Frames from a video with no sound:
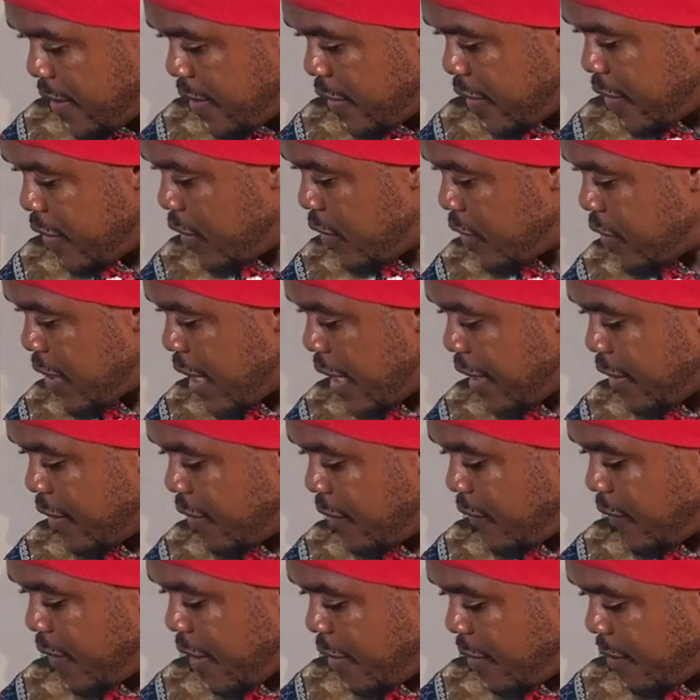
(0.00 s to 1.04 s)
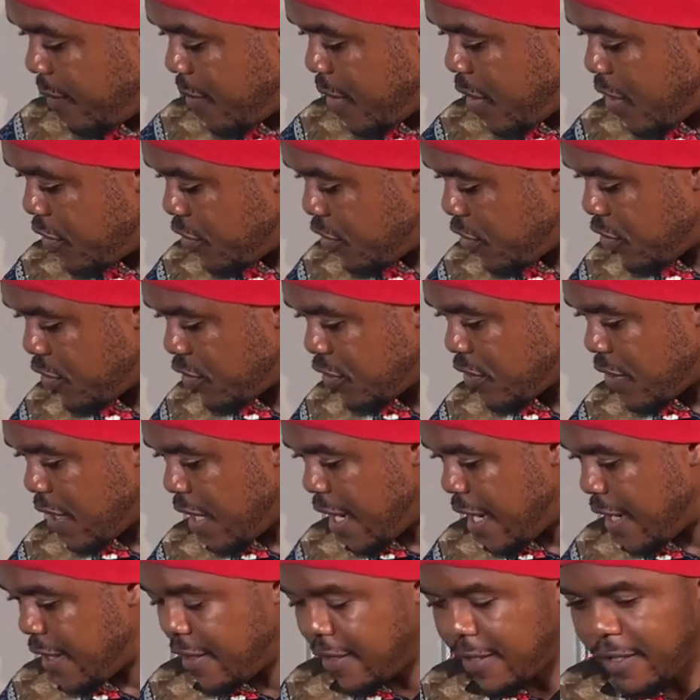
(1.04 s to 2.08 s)
so thank you very much.
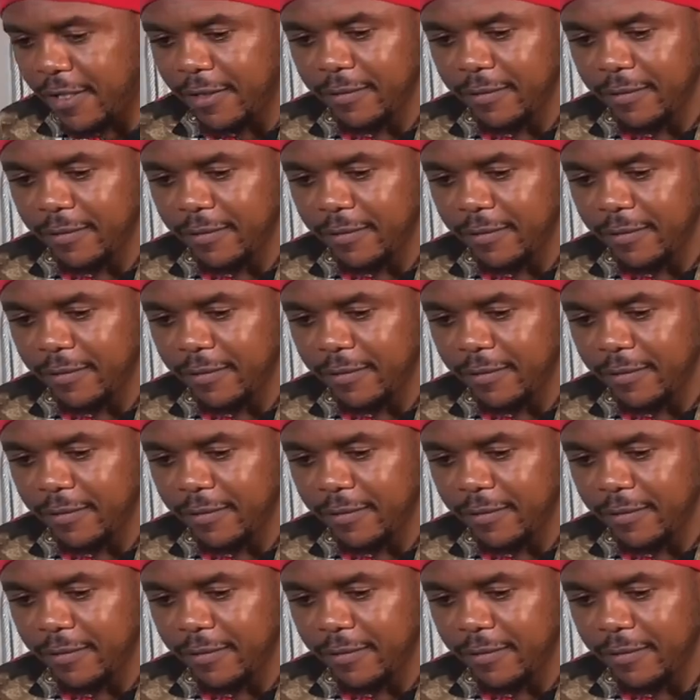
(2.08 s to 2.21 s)
And